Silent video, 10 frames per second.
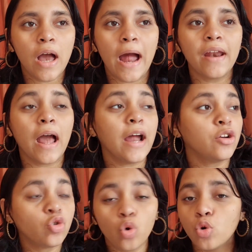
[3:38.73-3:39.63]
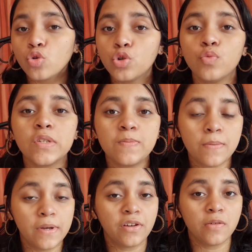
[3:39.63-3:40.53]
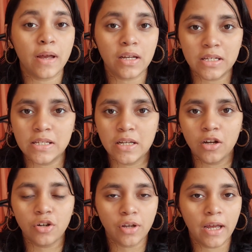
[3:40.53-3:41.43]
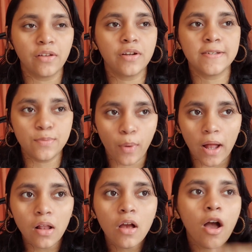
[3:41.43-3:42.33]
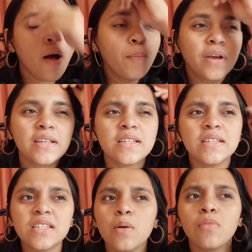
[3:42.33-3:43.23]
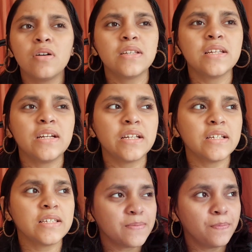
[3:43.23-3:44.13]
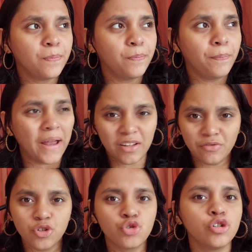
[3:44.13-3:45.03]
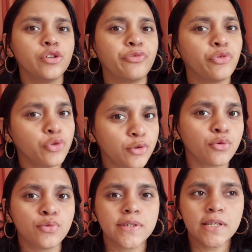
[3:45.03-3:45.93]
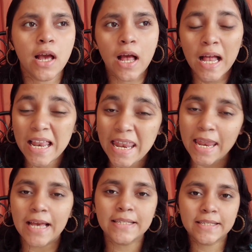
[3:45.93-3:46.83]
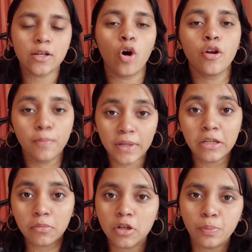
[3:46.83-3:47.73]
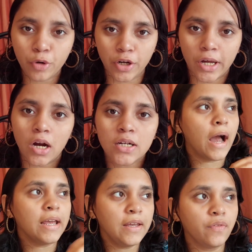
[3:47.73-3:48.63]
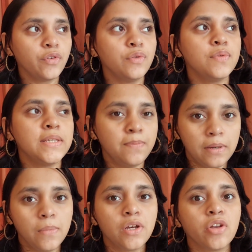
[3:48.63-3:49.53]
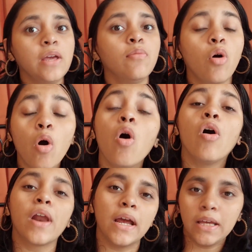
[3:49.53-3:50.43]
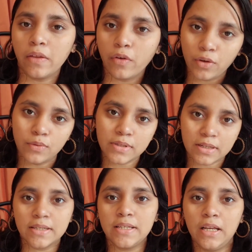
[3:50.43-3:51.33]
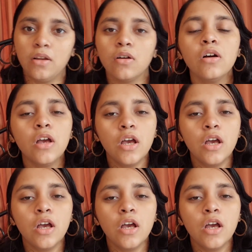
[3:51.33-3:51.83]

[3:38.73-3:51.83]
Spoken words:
and I don't use BB cream and concealer together as well, because in summers it is beneficial if you use less or minimal product. I either use BB cream or I either use concealer.